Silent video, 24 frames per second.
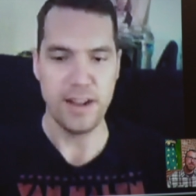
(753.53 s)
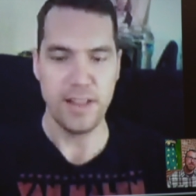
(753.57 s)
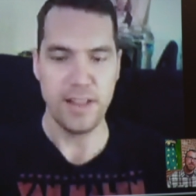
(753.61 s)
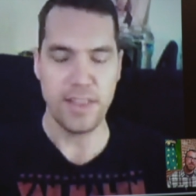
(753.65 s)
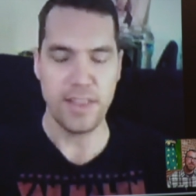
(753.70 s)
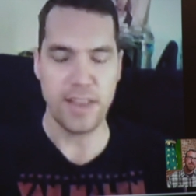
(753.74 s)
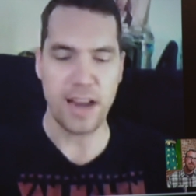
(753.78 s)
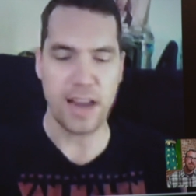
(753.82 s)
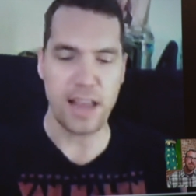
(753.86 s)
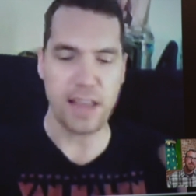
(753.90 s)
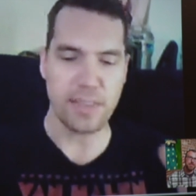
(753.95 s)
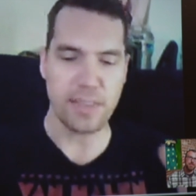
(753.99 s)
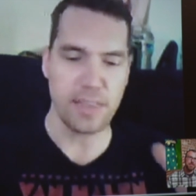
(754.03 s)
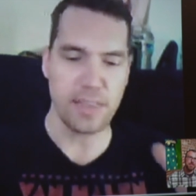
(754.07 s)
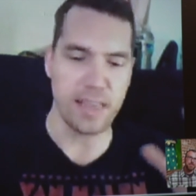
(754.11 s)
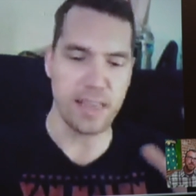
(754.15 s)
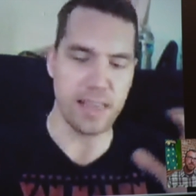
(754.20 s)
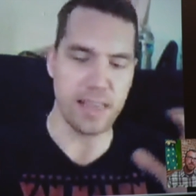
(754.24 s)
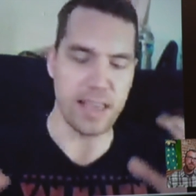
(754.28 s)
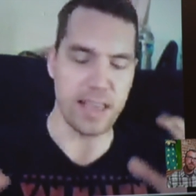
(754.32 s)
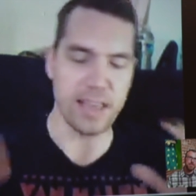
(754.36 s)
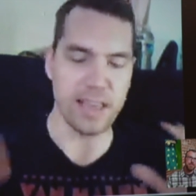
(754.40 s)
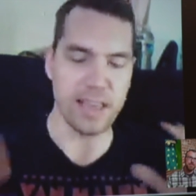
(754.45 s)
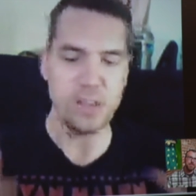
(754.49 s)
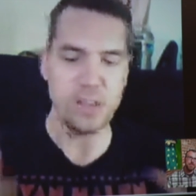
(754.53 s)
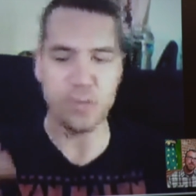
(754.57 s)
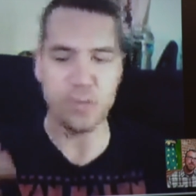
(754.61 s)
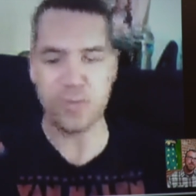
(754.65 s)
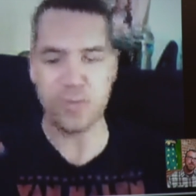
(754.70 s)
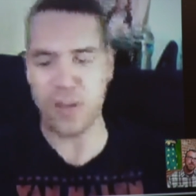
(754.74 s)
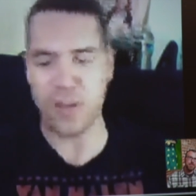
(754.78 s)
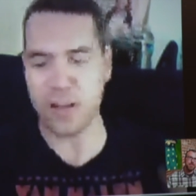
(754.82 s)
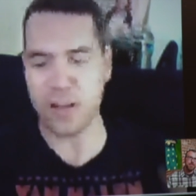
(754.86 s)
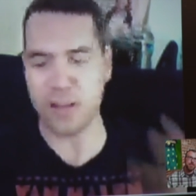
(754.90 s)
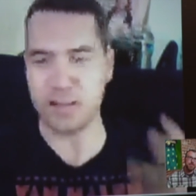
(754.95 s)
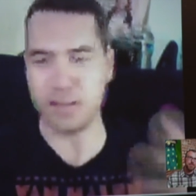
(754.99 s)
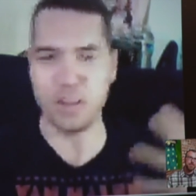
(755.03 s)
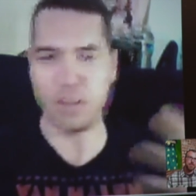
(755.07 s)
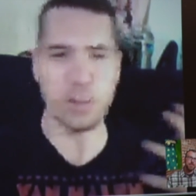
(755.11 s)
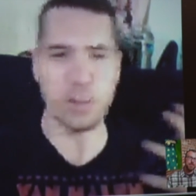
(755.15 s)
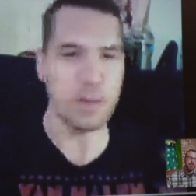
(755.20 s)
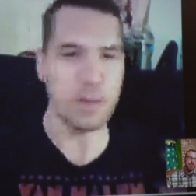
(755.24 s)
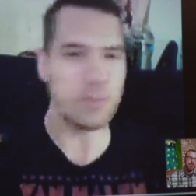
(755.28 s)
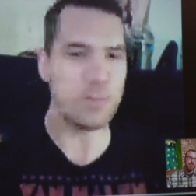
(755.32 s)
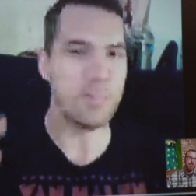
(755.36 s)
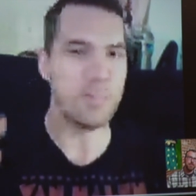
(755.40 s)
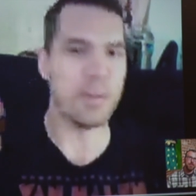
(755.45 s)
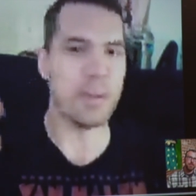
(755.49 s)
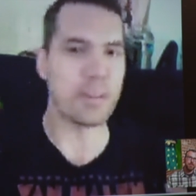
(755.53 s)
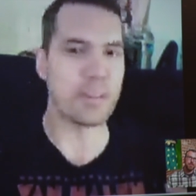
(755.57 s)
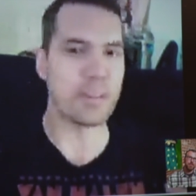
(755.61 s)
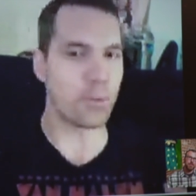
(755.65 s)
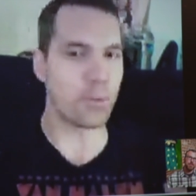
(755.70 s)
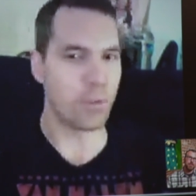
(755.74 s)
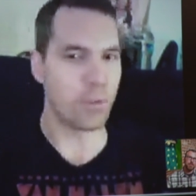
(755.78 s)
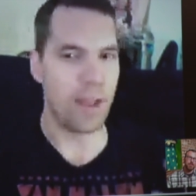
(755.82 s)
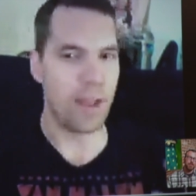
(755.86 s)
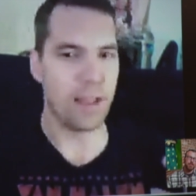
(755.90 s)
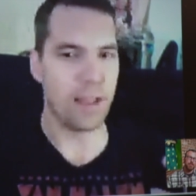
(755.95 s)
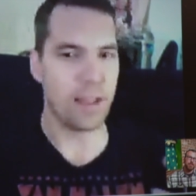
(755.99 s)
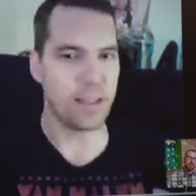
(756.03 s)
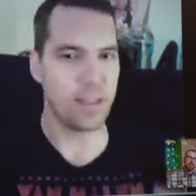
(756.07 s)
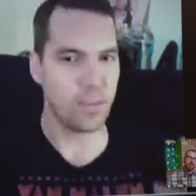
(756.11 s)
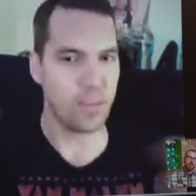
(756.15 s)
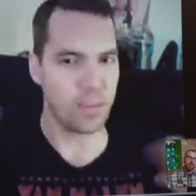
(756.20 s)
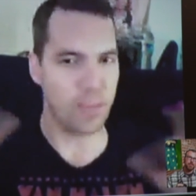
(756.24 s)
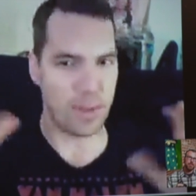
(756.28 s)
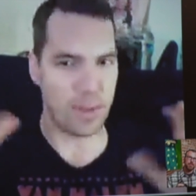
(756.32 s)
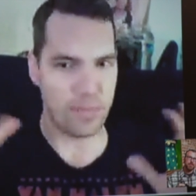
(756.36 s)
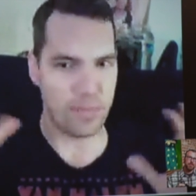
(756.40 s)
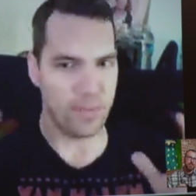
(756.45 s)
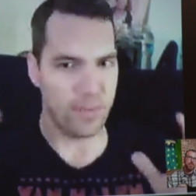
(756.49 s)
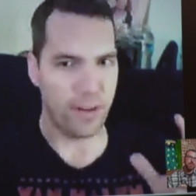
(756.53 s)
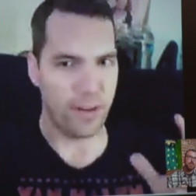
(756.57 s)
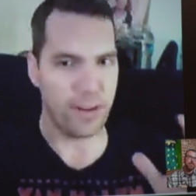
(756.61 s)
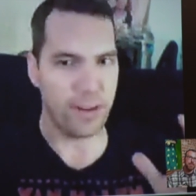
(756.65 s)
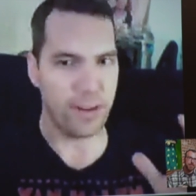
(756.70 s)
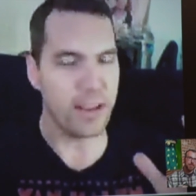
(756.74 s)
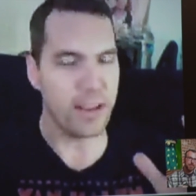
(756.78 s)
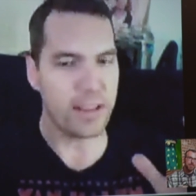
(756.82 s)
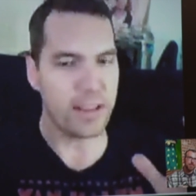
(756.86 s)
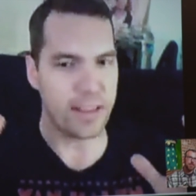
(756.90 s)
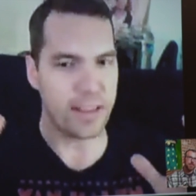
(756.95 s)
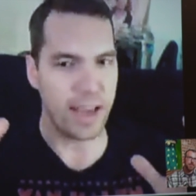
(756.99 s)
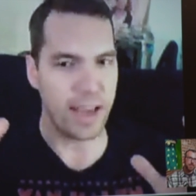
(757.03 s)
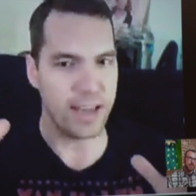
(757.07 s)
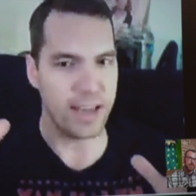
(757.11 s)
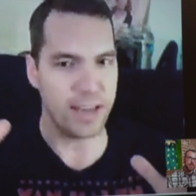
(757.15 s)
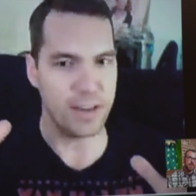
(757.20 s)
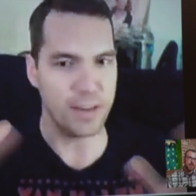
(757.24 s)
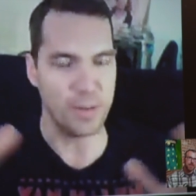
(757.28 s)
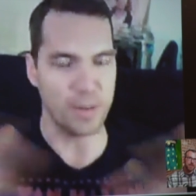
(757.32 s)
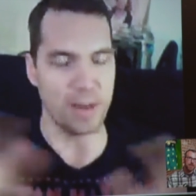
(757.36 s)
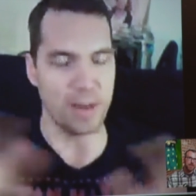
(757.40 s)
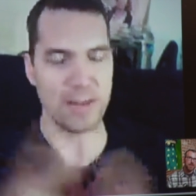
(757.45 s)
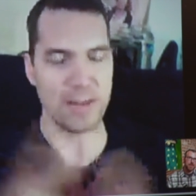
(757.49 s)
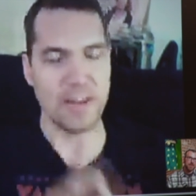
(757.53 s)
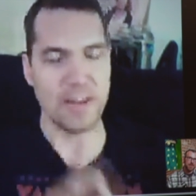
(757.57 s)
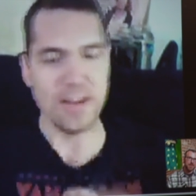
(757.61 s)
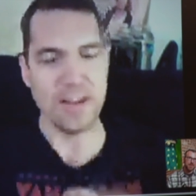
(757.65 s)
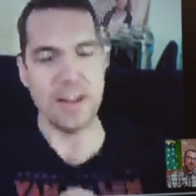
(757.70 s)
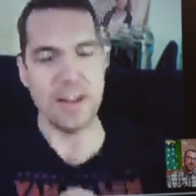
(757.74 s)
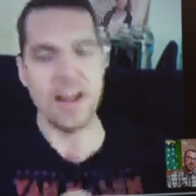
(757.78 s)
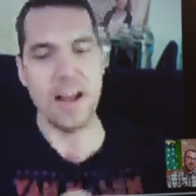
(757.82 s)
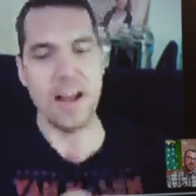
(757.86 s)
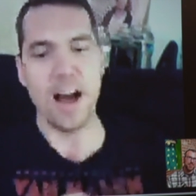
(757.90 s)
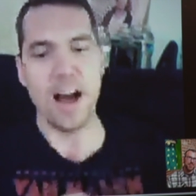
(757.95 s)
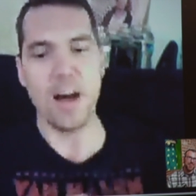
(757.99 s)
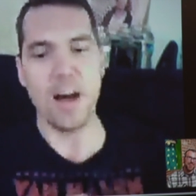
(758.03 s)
then I think, and you've talked a little about, about the relics, which I'm very excited about. Sure.